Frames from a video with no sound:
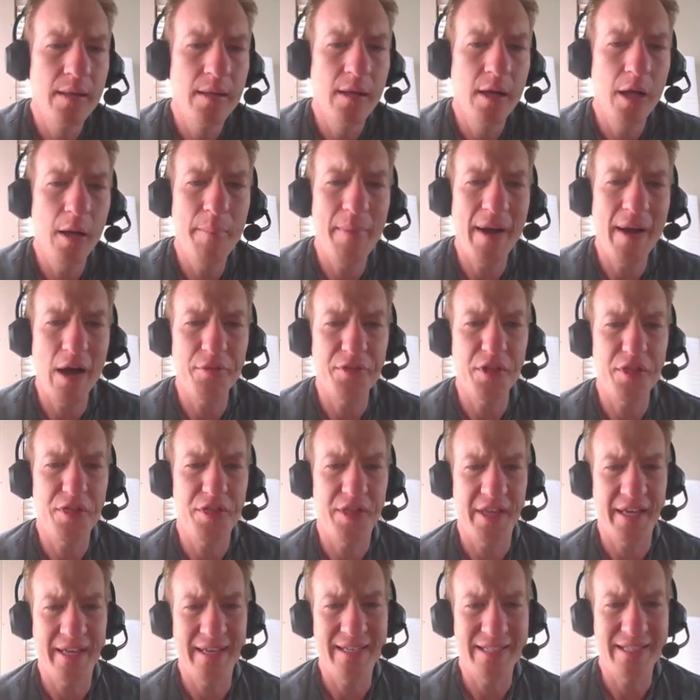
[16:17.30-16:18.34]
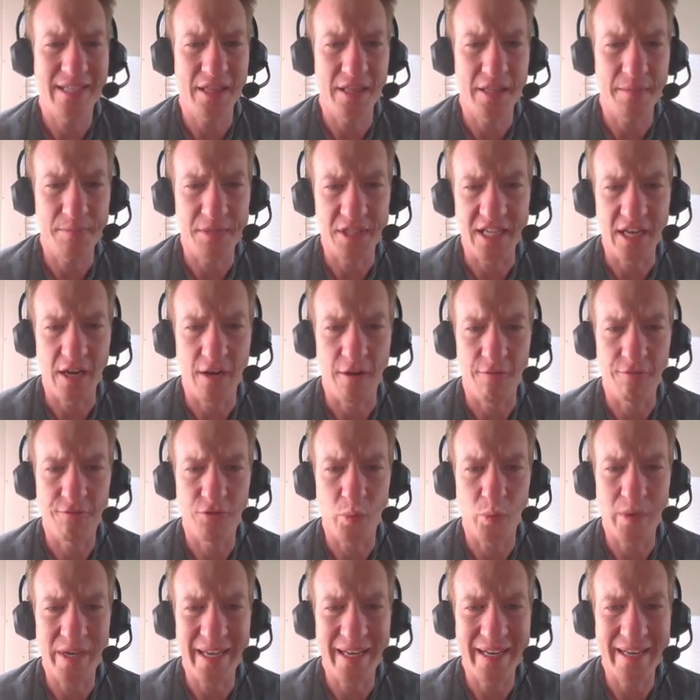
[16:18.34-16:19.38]
About the things in
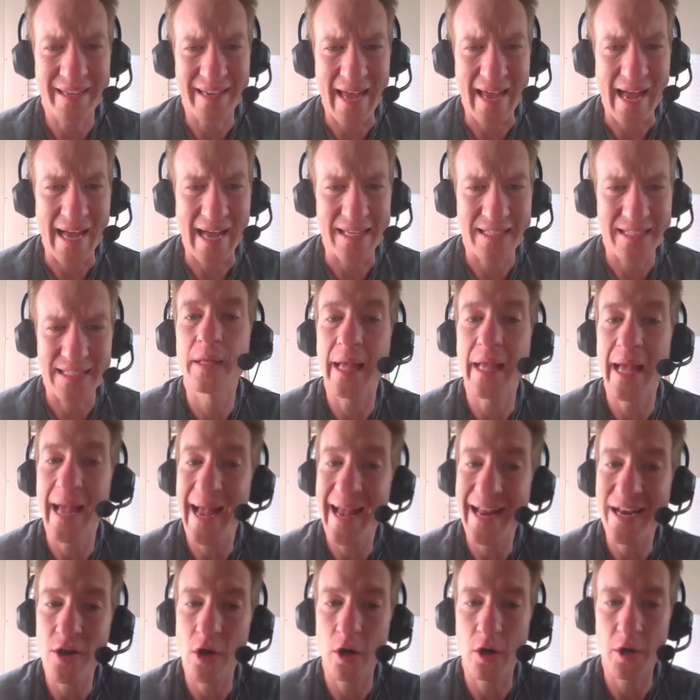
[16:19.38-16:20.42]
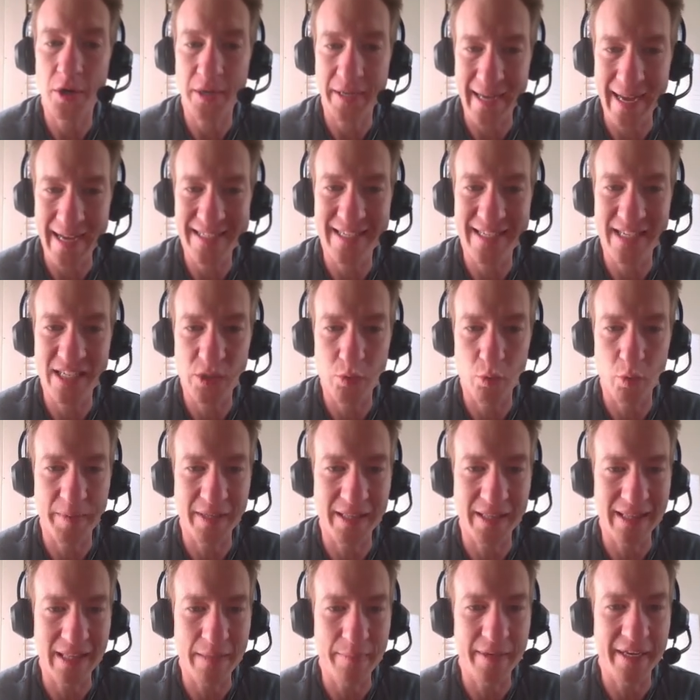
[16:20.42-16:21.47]
themselves we can guess, and our guesses will
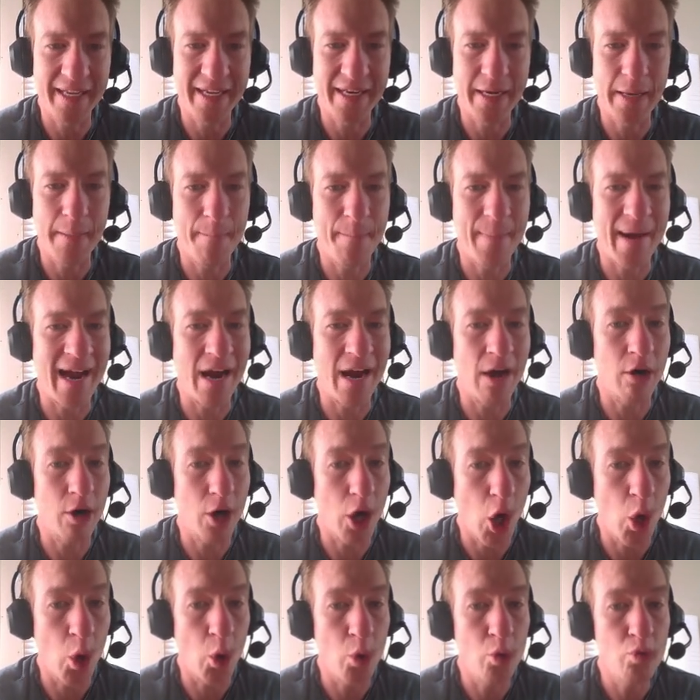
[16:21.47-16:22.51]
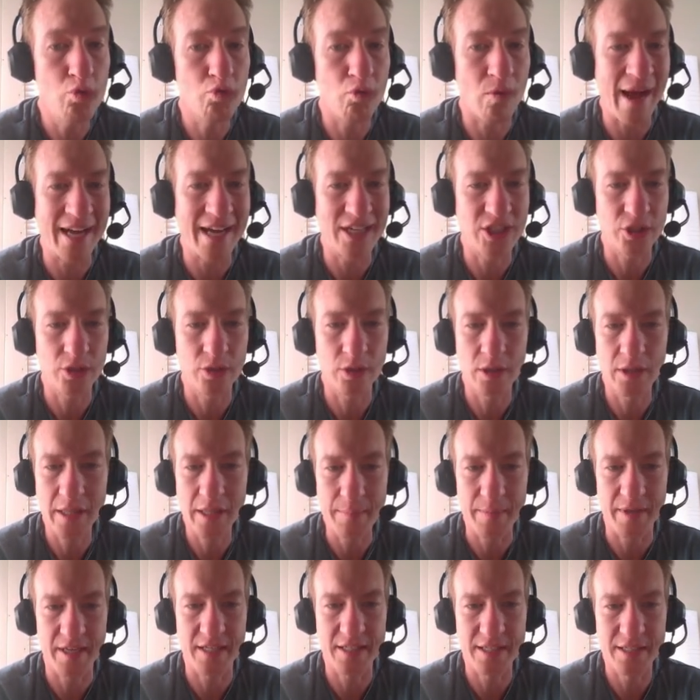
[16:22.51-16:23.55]
be limited by our own rational
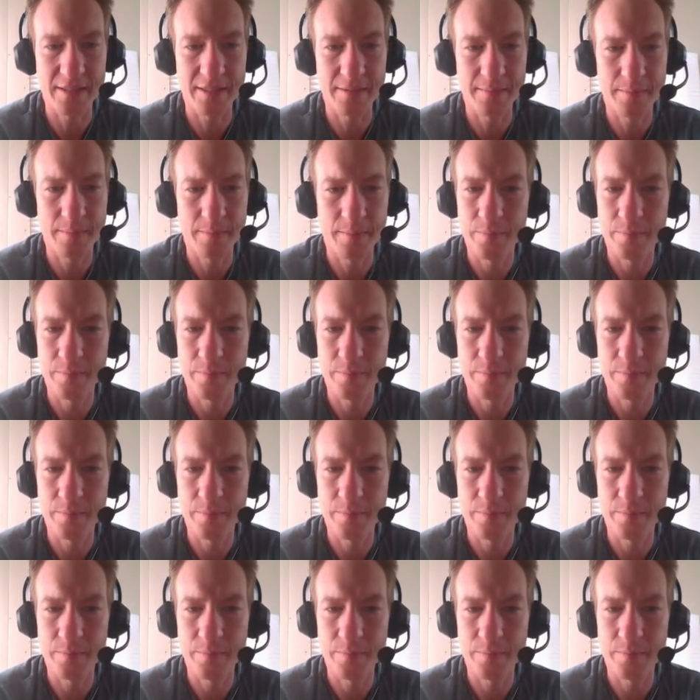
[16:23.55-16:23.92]
limits.